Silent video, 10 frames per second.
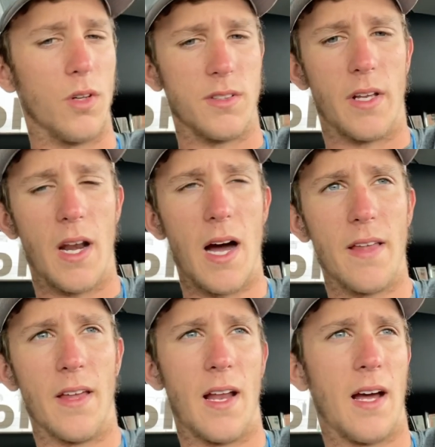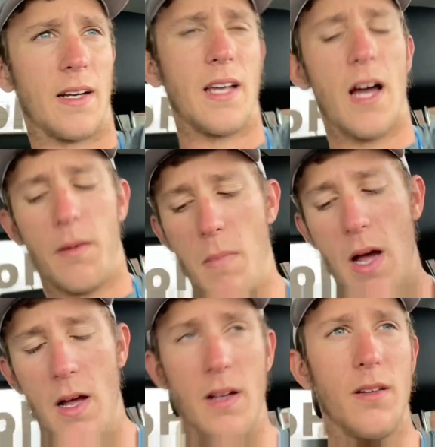night that I got
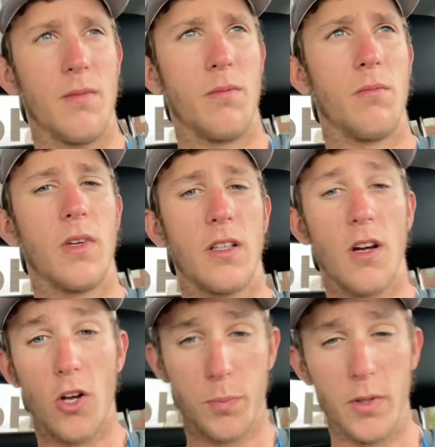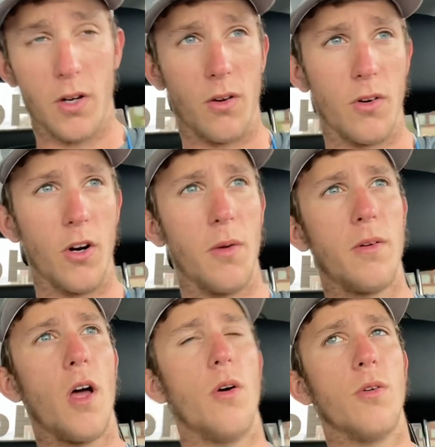my exhaust put on, or
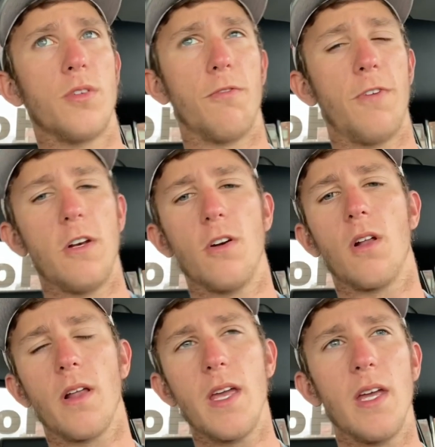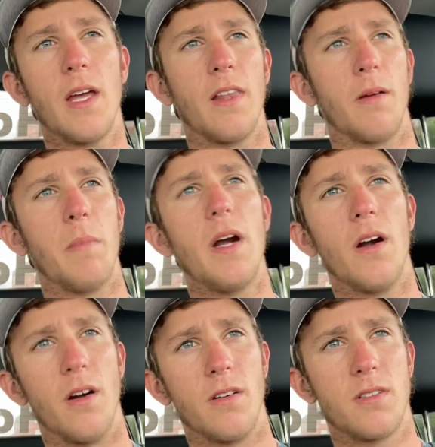no, it was the fender delete and the
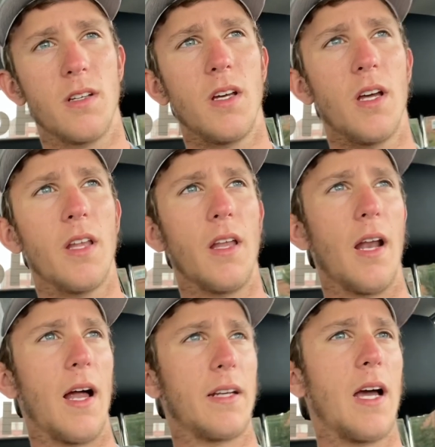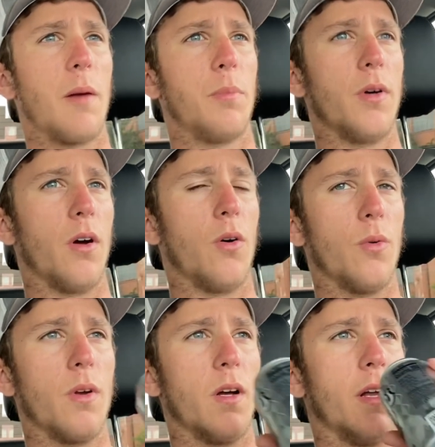mirrors that I got put on,
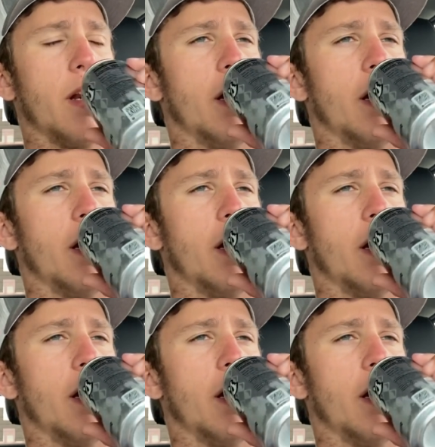and